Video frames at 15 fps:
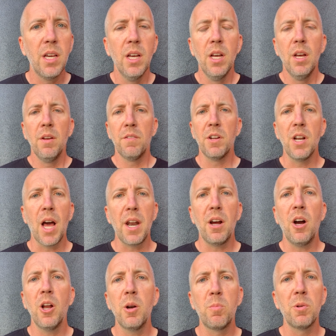If you're not
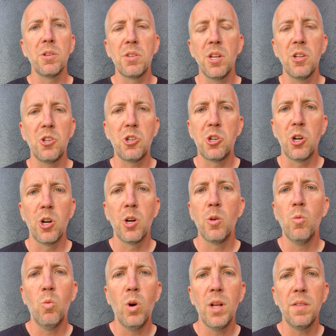100% sure
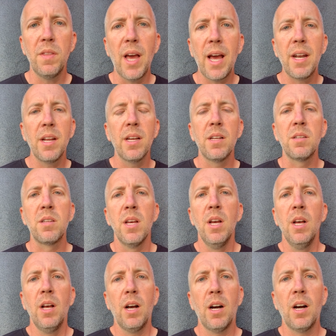what that is,
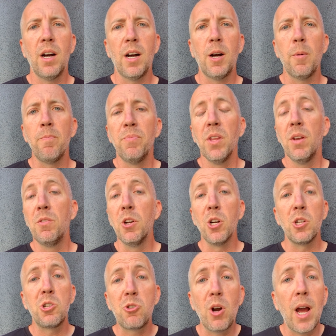if
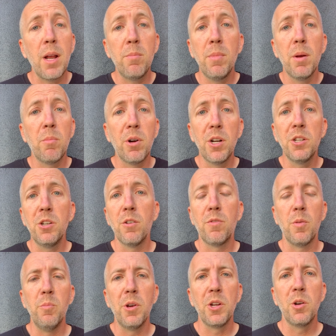you're a Stride member and you're
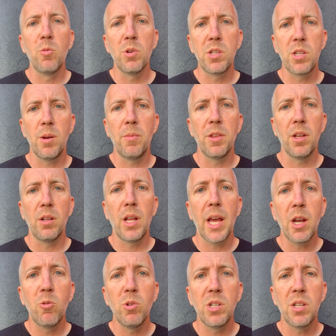familiar with some of the
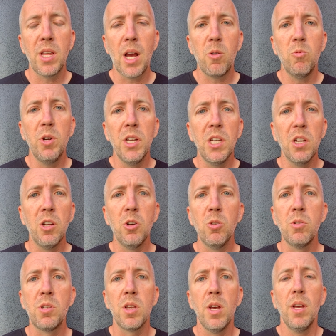language that we
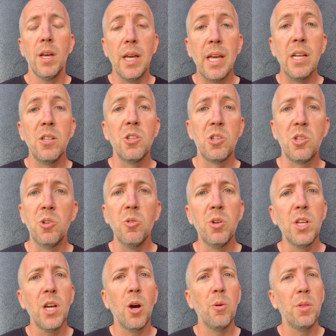use in
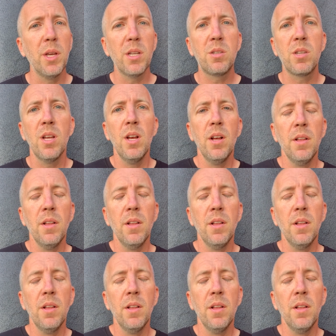studio, this